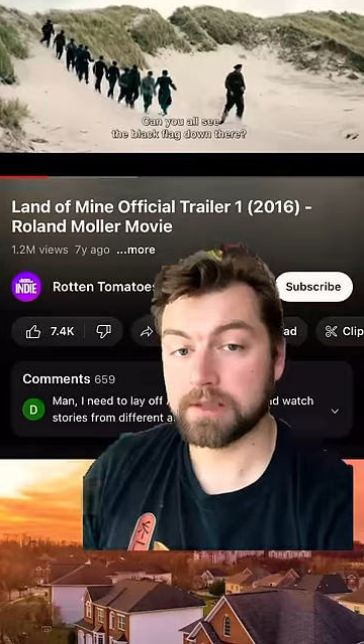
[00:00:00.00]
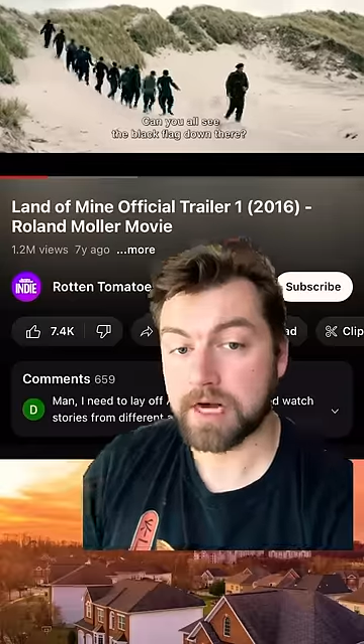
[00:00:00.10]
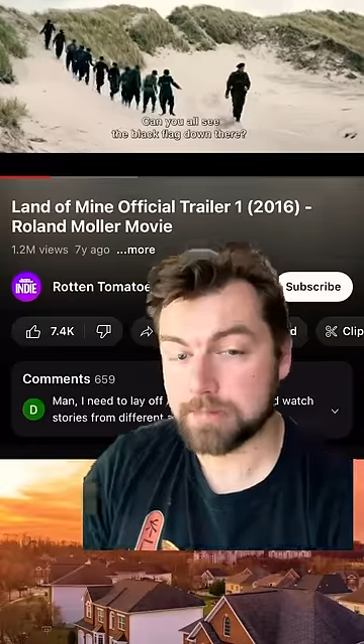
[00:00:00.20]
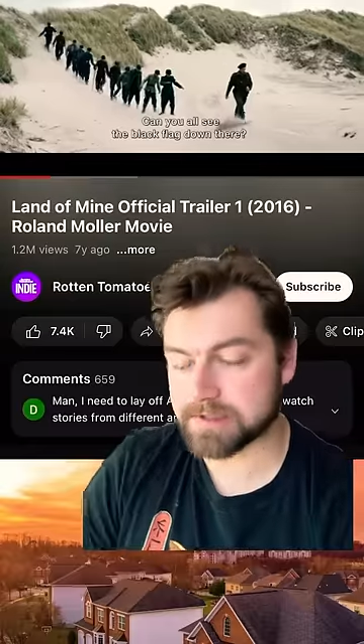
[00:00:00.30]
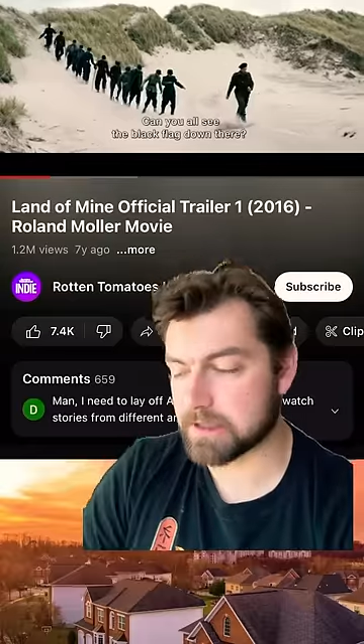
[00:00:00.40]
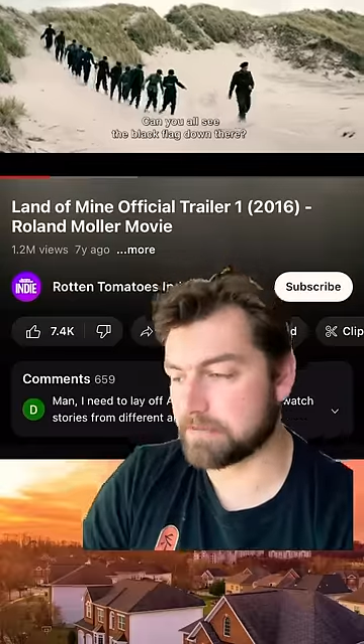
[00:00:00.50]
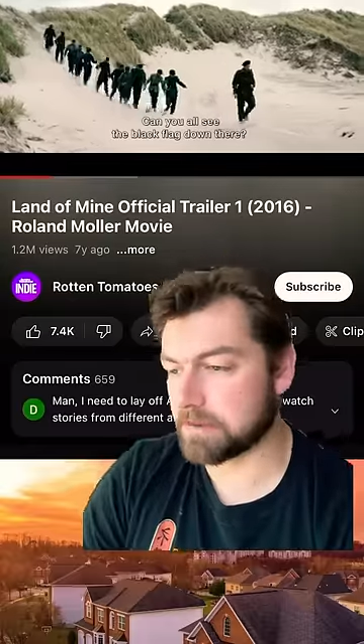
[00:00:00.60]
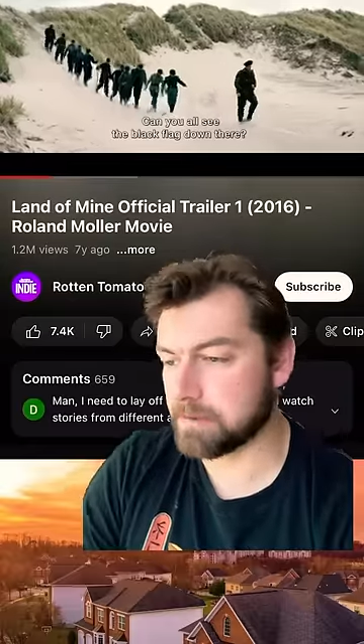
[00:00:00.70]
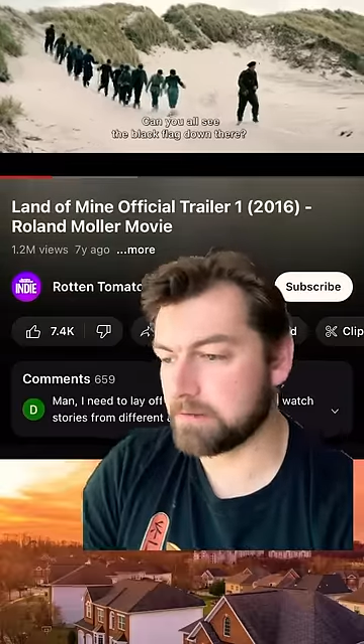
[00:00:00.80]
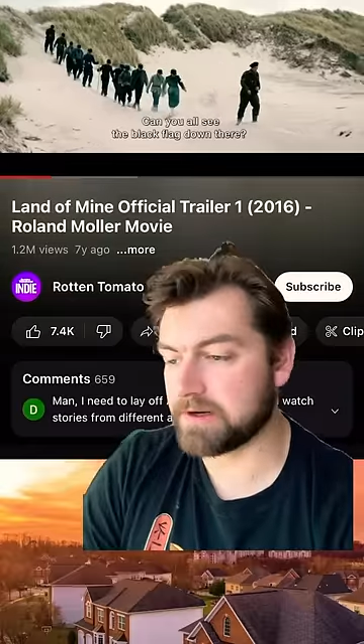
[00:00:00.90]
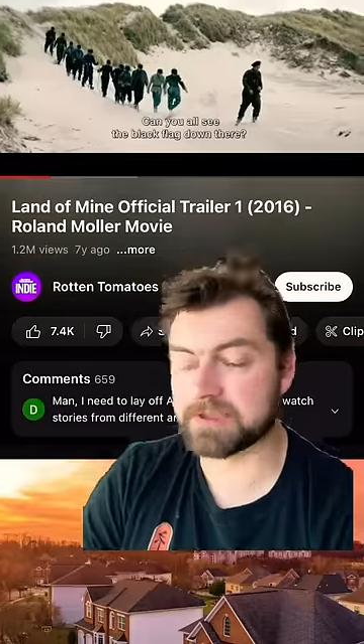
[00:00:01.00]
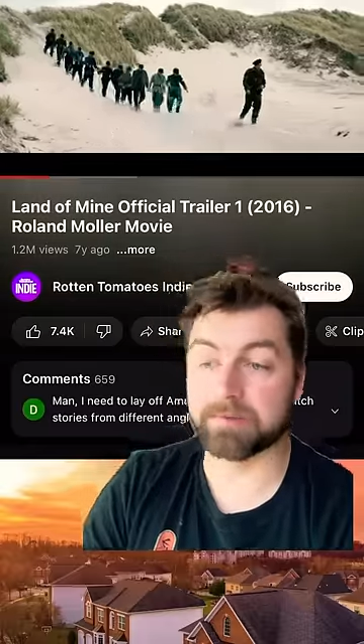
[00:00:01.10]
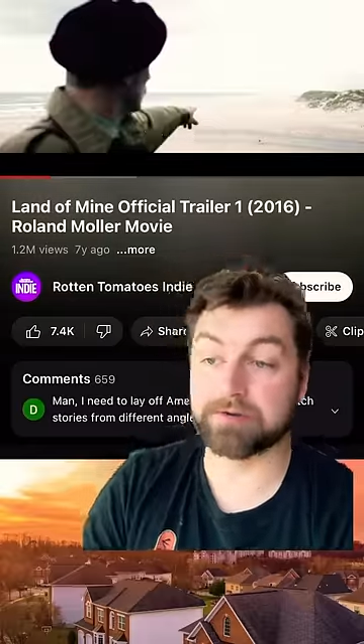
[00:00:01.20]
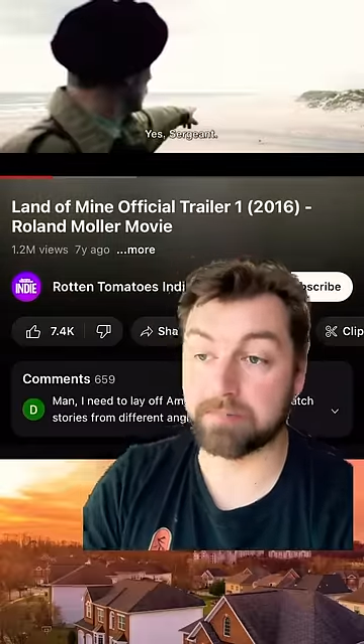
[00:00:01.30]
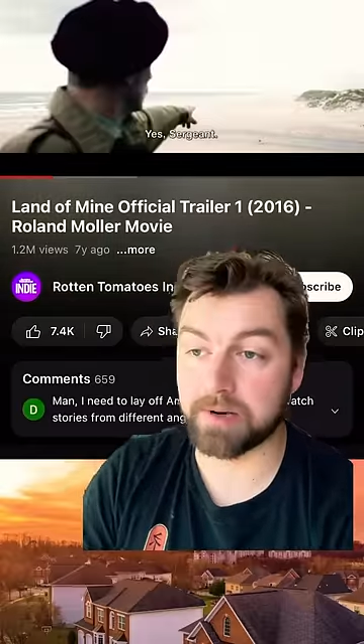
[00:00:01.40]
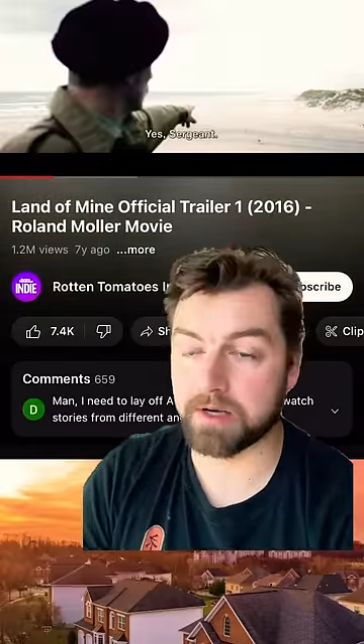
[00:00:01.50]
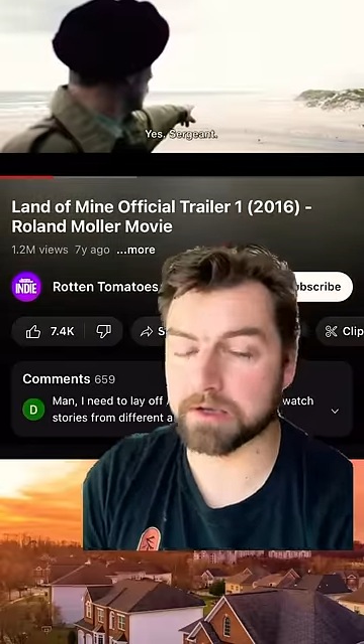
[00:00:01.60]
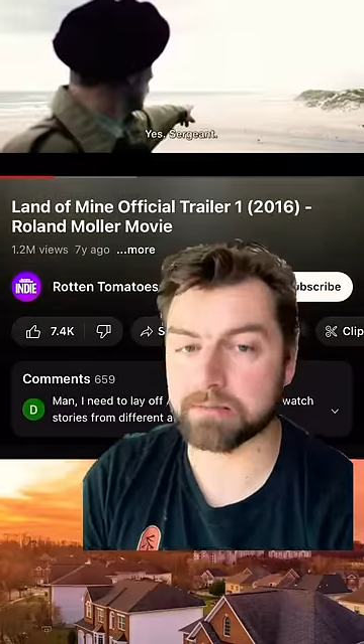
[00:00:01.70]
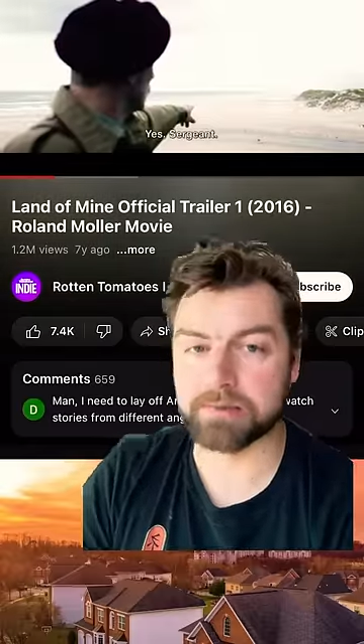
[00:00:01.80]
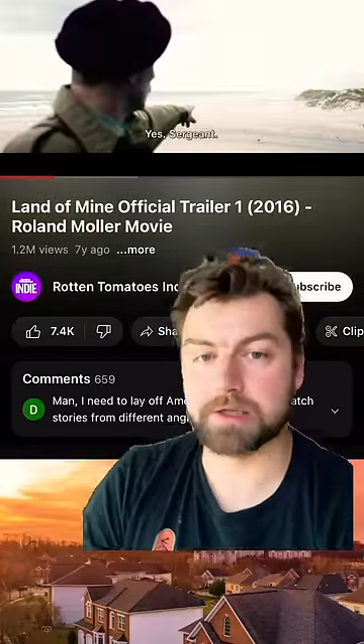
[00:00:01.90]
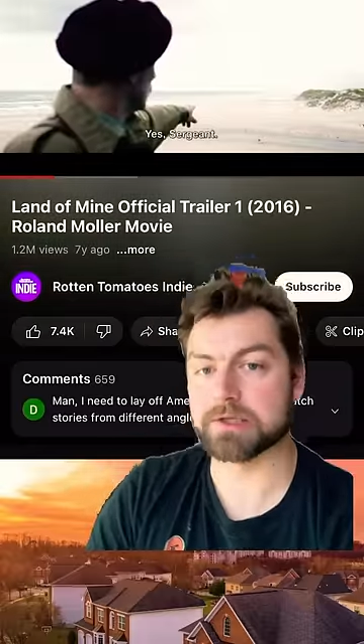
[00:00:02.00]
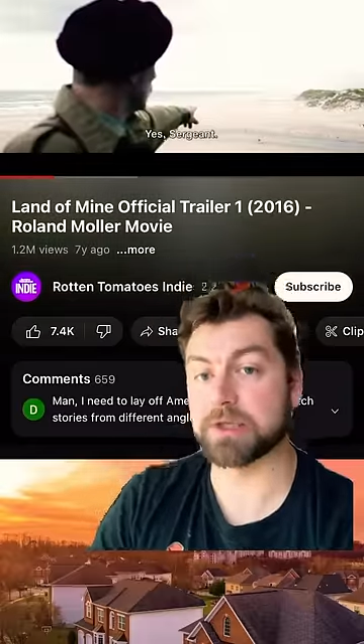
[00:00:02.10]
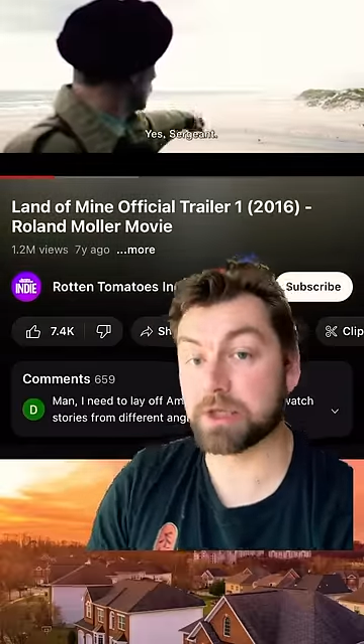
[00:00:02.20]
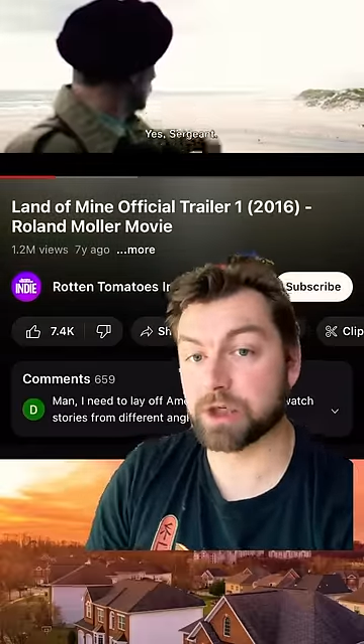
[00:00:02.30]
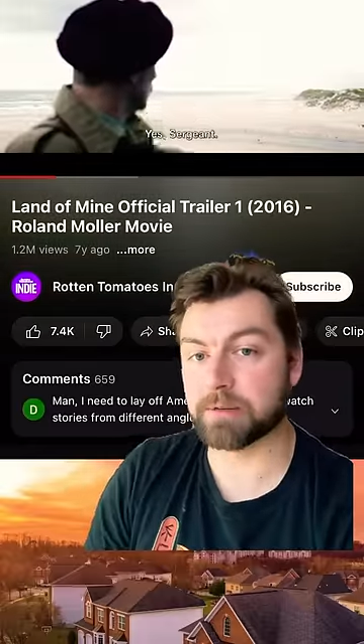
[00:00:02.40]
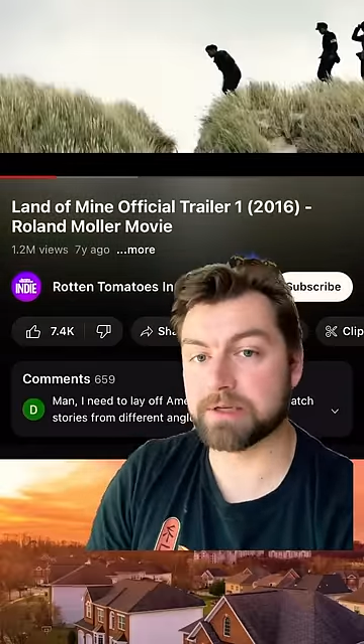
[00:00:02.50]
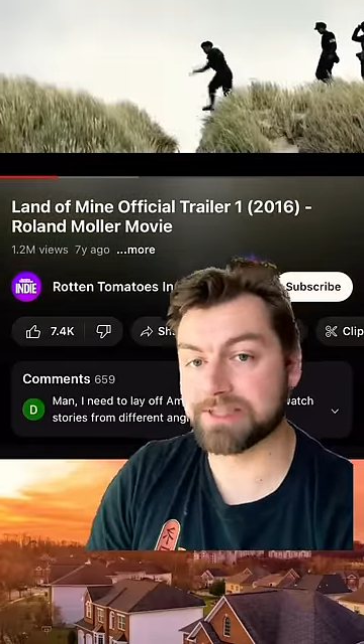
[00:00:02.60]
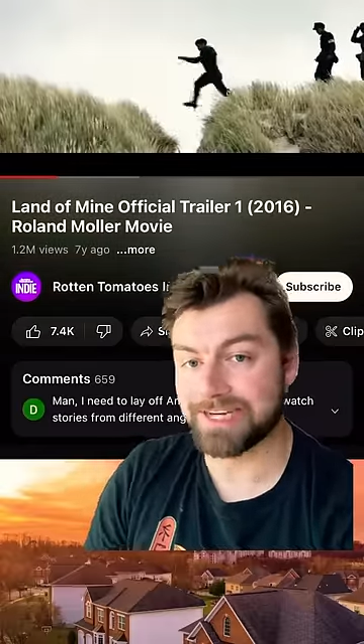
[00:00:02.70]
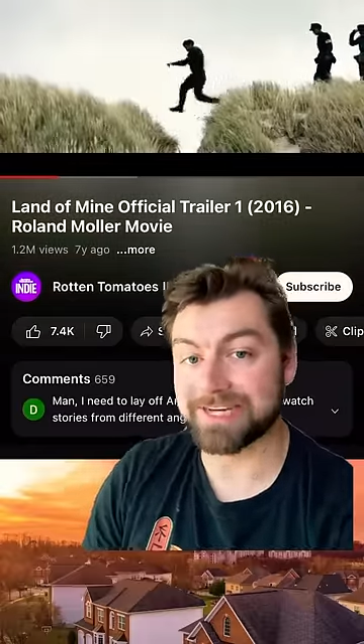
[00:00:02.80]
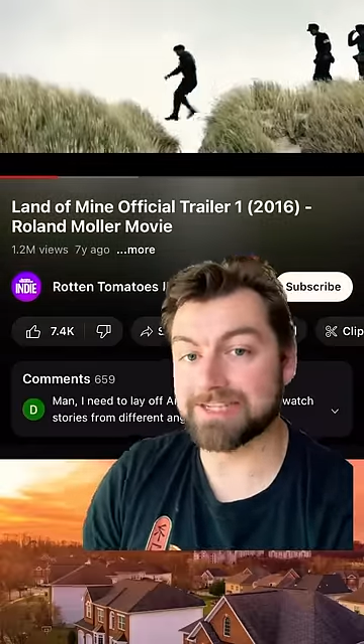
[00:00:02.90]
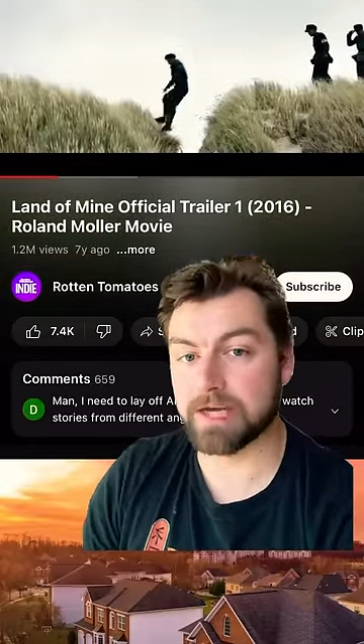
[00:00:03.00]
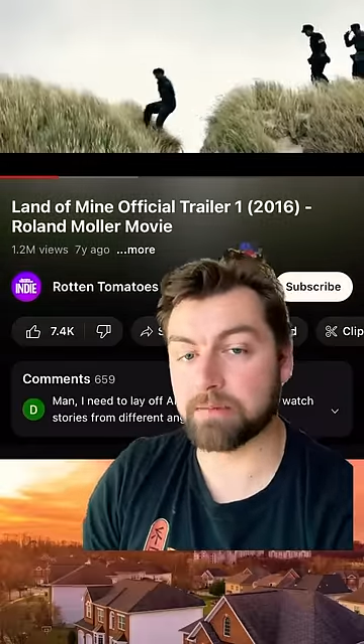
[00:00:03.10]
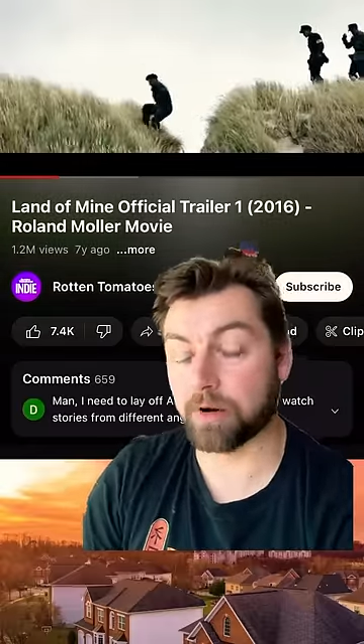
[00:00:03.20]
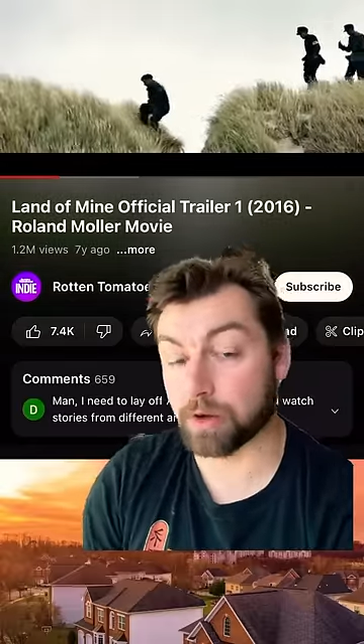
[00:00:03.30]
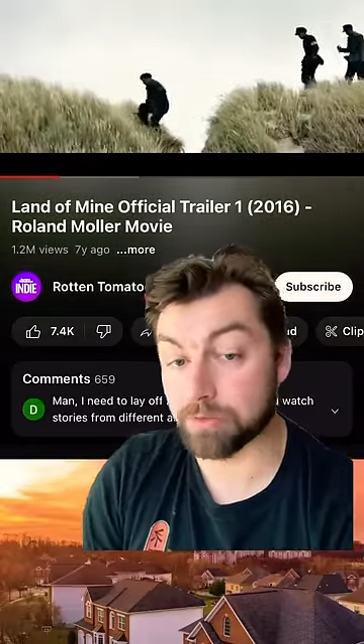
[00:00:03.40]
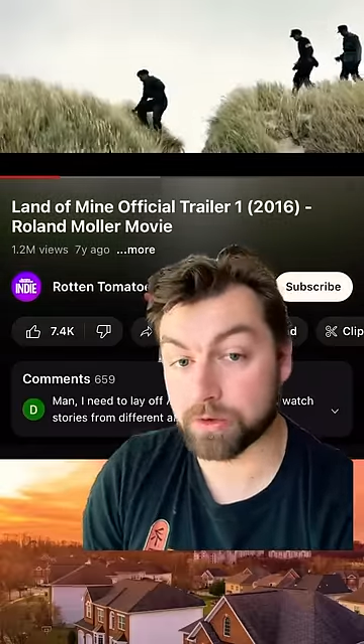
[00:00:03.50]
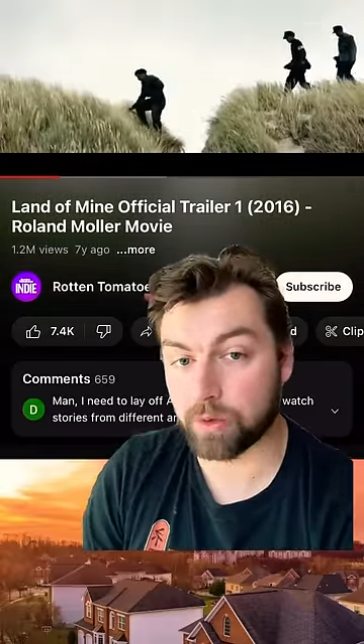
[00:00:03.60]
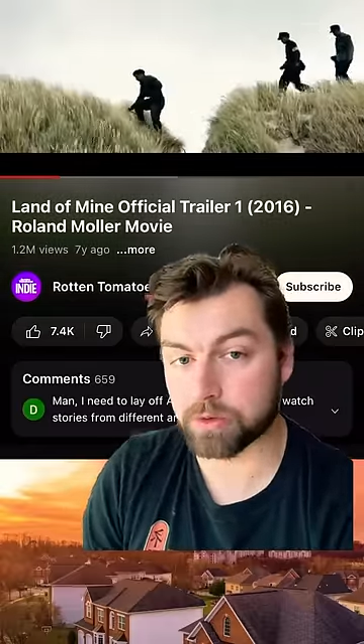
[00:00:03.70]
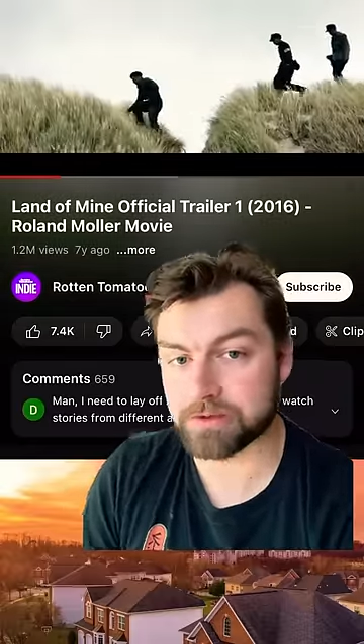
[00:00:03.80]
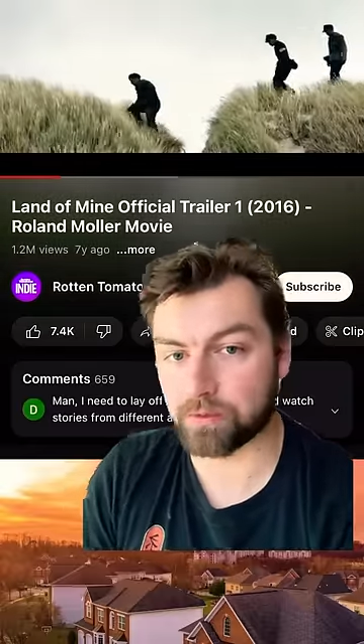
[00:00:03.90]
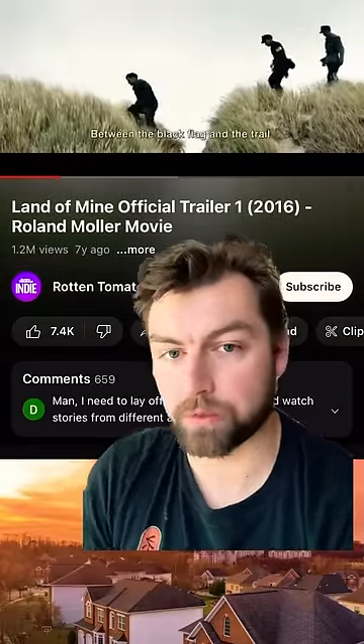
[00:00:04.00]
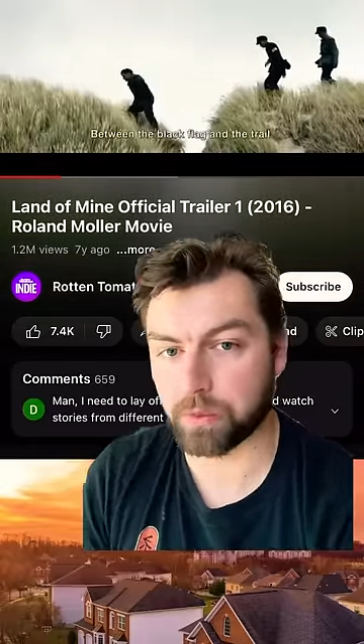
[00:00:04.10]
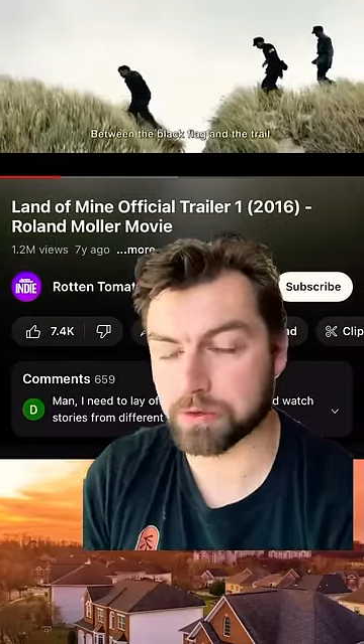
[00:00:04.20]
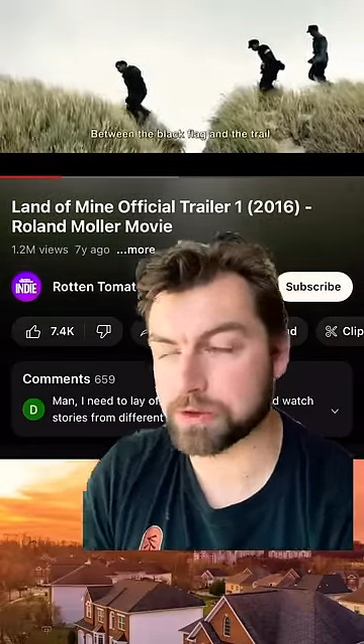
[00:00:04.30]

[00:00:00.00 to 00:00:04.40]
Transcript: The name itself of the movie is a bit of a pun, because the Germans in Denmark over the course of World War